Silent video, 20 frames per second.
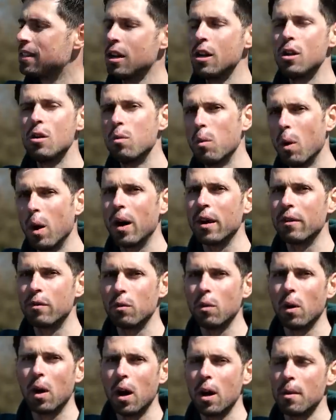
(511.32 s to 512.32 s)
too wide
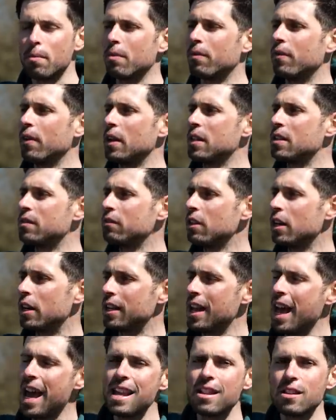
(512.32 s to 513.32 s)
for what I prefer to
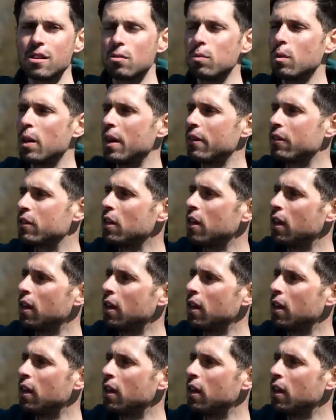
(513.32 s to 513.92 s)
ride, hence why I've